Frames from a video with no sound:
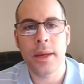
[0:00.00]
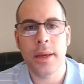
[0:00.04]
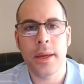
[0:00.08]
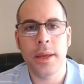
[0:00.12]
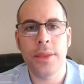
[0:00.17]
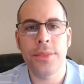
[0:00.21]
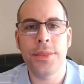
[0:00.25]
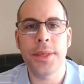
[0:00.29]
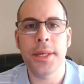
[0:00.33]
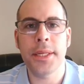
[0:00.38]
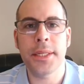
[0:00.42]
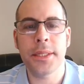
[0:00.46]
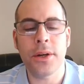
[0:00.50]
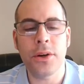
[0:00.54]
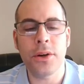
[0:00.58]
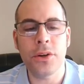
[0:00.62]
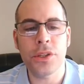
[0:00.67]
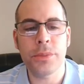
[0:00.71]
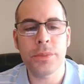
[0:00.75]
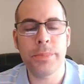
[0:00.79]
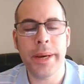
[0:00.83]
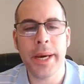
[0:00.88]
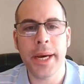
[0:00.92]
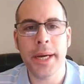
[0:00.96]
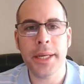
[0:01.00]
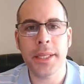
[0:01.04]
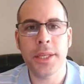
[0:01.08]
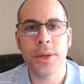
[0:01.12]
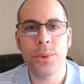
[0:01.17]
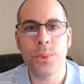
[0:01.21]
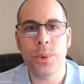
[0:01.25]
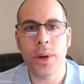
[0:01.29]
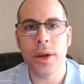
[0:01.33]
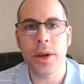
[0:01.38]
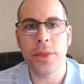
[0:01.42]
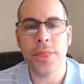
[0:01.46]
And this goes back
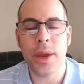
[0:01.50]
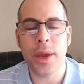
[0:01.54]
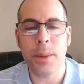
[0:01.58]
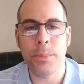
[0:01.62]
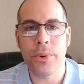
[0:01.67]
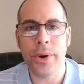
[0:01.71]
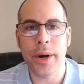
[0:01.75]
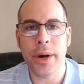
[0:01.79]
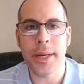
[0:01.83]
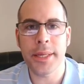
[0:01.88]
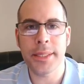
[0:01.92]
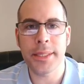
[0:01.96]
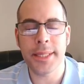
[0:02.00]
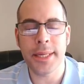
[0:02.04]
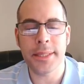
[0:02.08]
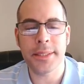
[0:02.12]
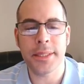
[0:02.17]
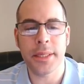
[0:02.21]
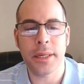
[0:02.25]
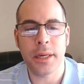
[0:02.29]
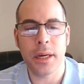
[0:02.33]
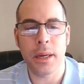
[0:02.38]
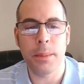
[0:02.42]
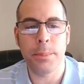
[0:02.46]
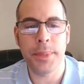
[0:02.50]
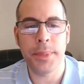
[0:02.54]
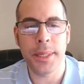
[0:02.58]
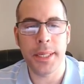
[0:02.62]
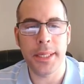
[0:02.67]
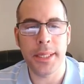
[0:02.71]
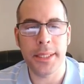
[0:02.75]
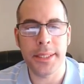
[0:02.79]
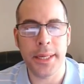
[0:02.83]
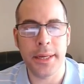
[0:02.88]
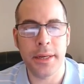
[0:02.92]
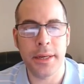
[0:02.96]
to one of their predecessor
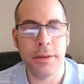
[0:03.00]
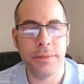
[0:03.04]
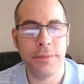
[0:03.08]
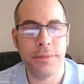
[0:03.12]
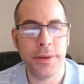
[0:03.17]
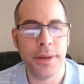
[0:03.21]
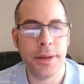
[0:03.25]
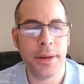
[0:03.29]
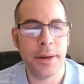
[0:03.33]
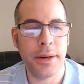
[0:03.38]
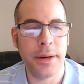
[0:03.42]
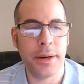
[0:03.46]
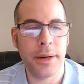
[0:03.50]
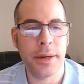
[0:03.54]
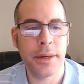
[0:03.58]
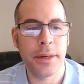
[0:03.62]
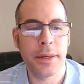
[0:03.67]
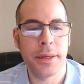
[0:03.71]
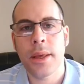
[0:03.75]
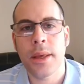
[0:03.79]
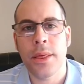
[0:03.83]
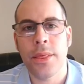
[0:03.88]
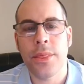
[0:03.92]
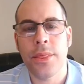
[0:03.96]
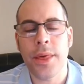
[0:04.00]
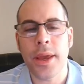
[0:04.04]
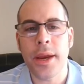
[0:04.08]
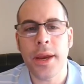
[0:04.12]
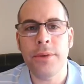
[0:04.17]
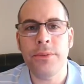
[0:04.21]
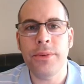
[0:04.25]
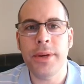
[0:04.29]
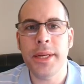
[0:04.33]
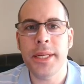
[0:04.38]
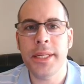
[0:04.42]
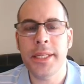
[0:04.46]
companies, Inavir. They
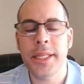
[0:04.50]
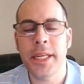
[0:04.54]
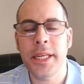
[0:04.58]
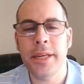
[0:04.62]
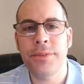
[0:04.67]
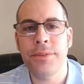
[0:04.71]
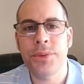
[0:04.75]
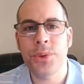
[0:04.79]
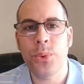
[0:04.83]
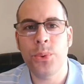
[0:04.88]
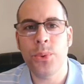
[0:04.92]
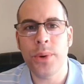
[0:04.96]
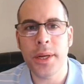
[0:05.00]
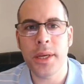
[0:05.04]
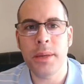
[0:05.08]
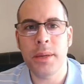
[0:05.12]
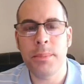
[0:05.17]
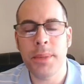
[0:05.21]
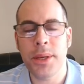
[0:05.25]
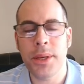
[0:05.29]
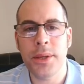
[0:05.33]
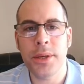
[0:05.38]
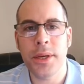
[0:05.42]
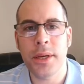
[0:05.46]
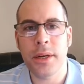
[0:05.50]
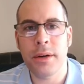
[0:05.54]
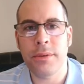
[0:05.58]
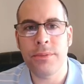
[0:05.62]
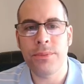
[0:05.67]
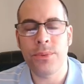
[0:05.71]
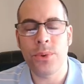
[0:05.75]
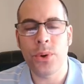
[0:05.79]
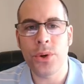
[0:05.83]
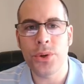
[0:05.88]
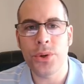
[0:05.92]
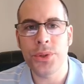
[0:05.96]
received 20 million
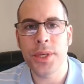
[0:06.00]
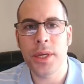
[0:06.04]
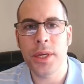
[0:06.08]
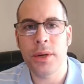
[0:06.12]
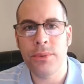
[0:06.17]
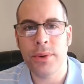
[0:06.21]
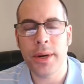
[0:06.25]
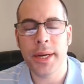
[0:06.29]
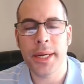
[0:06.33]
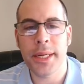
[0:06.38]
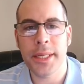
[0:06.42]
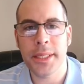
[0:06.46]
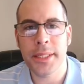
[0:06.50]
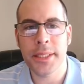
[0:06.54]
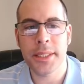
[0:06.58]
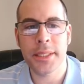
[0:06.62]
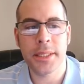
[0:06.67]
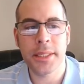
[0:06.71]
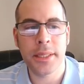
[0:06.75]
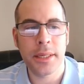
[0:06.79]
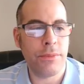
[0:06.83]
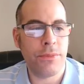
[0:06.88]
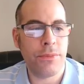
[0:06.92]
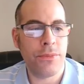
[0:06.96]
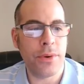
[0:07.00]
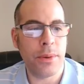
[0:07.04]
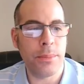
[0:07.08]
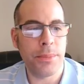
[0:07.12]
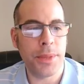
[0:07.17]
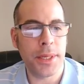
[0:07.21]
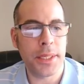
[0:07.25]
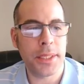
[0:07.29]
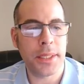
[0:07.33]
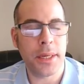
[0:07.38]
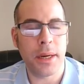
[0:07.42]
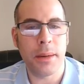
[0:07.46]
of royalty rights from
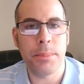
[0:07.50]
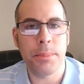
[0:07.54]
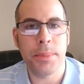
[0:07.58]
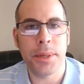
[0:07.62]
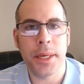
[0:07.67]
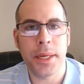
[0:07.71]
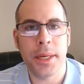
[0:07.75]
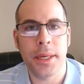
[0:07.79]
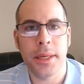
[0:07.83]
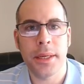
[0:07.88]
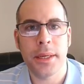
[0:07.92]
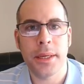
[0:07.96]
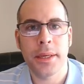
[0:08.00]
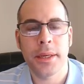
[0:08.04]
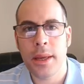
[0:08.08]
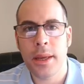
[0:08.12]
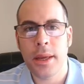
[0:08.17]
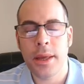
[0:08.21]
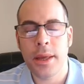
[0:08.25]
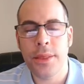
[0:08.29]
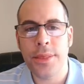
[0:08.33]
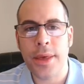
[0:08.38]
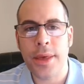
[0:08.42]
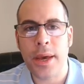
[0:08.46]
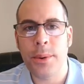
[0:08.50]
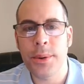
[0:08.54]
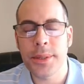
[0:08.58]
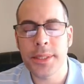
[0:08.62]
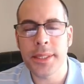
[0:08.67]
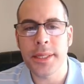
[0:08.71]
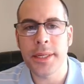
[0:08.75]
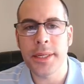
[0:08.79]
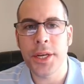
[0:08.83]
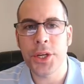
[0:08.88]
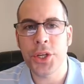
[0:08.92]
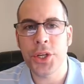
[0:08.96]
this company, and that
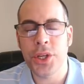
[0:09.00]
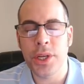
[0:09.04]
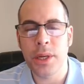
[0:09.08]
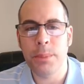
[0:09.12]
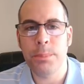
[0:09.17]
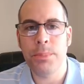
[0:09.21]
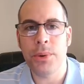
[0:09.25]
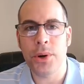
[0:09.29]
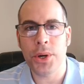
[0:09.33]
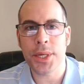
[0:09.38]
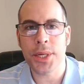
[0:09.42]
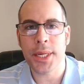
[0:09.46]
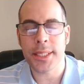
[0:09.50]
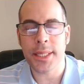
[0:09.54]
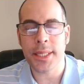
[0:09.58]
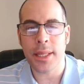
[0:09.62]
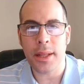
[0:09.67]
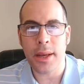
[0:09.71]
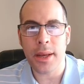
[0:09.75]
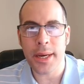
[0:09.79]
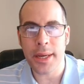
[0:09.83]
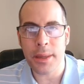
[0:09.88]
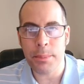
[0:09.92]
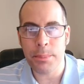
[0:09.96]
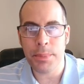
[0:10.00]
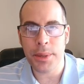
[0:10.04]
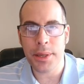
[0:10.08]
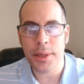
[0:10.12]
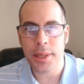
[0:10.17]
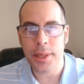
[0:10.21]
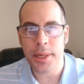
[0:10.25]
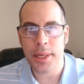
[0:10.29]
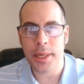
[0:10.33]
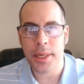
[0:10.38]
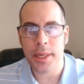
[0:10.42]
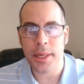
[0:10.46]
was initially booked as a
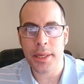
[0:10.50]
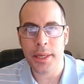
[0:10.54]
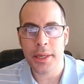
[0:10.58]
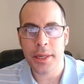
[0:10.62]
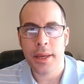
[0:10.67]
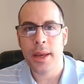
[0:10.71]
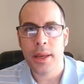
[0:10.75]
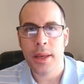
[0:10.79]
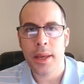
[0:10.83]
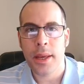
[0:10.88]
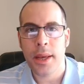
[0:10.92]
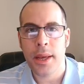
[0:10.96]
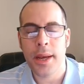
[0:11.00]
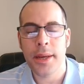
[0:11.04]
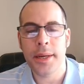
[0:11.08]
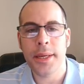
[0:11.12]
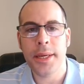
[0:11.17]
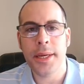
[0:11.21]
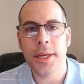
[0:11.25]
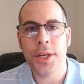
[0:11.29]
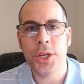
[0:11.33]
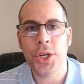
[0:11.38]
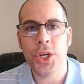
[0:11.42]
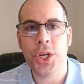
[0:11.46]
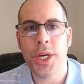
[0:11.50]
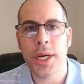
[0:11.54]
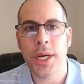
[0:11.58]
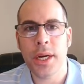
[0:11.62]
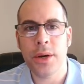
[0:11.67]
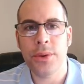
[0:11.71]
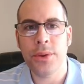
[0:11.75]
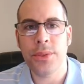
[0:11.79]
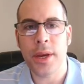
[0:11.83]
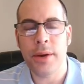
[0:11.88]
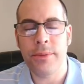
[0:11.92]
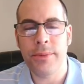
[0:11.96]
liability. And each
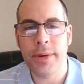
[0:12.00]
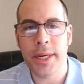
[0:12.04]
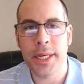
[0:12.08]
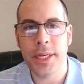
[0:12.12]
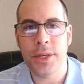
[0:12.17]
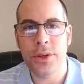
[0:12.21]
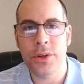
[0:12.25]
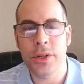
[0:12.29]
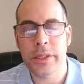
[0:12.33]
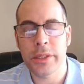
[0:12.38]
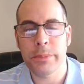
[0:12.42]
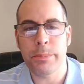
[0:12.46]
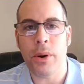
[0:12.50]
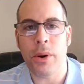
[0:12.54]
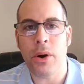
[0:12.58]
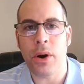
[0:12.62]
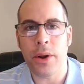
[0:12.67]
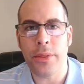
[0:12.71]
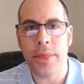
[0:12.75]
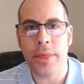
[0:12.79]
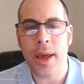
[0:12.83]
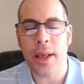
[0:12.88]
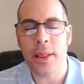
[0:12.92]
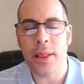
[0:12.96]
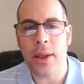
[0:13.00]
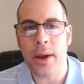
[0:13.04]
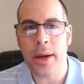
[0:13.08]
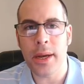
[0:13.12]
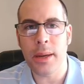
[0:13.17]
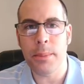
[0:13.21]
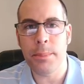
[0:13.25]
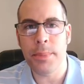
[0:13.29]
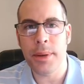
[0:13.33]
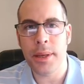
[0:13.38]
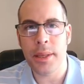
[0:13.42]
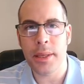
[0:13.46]
year they reduced part of that
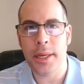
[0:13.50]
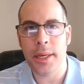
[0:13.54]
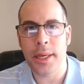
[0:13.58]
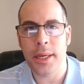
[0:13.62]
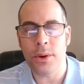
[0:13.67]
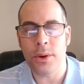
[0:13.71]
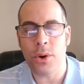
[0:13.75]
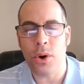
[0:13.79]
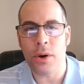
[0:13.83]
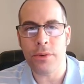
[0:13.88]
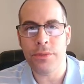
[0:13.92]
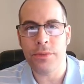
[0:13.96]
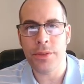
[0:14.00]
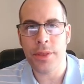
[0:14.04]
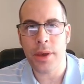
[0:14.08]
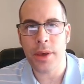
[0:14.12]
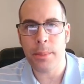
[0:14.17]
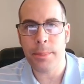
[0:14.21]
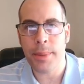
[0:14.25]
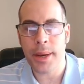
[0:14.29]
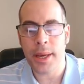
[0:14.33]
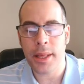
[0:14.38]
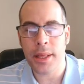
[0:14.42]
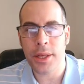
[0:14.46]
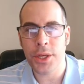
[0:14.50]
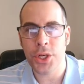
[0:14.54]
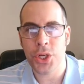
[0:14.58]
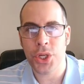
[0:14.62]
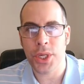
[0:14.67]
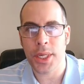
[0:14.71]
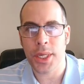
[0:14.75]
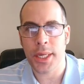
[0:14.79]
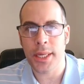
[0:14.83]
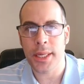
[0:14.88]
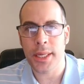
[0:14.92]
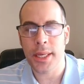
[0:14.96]
liability off of their balance
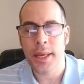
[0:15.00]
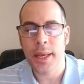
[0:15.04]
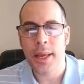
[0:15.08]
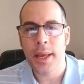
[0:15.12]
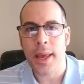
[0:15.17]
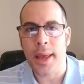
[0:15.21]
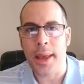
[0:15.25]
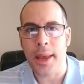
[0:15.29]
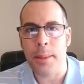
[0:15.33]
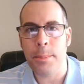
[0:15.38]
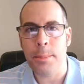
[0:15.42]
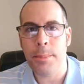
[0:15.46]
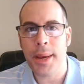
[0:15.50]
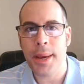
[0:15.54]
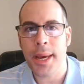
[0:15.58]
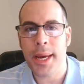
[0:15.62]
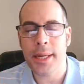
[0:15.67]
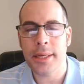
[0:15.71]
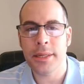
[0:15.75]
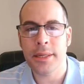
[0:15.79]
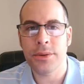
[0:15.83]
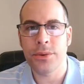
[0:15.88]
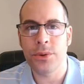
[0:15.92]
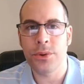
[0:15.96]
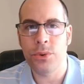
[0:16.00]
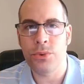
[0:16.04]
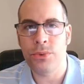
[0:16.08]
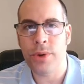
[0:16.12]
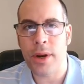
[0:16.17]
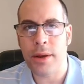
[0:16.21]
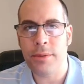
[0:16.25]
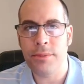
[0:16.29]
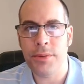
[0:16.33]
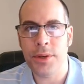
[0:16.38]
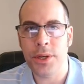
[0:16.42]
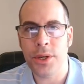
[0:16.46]
sheet and passed through
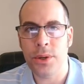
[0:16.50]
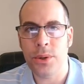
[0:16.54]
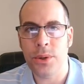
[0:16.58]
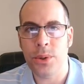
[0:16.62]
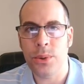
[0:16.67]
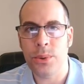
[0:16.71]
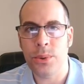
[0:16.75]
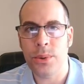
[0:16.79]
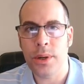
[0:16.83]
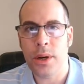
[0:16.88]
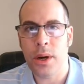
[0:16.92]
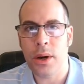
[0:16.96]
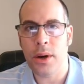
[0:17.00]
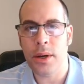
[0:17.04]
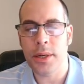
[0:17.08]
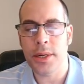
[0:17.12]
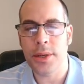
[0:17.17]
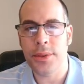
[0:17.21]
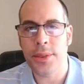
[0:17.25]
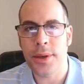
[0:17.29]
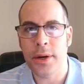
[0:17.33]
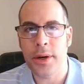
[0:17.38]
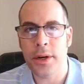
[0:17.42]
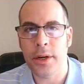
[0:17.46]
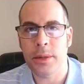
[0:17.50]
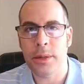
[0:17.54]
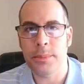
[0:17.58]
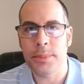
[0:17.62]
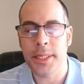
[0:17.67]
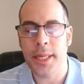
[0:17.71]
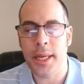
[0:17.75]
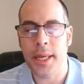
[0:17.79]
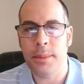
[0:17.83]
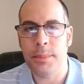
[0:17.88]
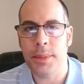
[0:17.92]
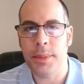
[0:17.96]
revenue onto their income
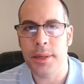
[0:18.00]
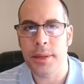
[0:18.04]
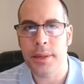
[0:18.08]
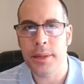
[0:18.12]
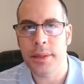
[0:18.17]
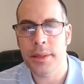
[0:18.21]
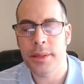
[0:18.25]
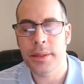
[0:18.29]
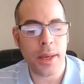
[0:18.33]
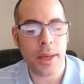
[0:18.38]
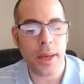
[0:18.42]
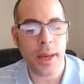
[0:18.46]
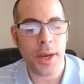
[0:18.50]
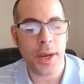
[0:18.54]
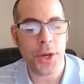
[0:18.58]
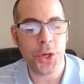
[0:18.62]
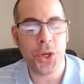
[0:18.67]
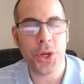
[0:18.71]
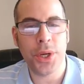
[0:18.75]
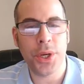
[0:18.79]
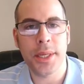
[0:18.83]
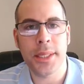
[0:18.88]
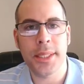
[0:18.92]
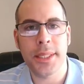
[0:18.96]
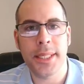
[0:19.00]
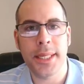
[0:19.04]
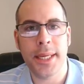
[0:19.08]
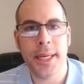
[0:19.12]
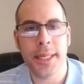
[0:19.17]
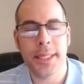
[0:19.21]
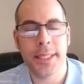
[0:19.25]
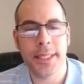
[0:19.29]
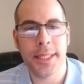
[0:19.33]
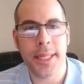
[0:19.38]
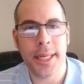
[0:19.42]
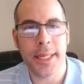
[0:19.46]
statement. As you can see,
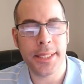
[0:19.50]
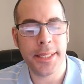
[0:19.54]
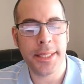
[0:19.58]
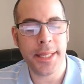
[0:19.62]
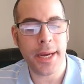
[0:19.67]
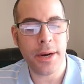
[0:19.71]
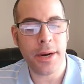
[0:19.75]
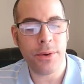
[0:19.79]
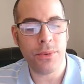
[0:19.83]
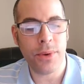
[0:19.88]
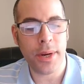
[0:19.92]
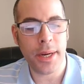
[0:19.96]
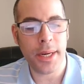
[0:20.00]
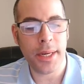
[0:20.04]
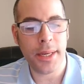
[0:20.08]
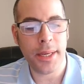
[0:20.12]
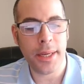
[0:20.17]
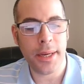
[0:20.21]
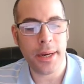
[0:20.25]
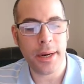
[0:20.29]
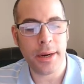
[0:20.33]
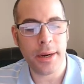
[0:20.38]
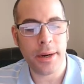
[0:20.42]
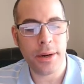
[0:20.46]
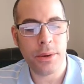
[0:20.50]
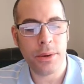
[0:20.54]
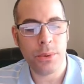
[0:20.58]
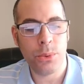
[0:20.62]
it says that right here.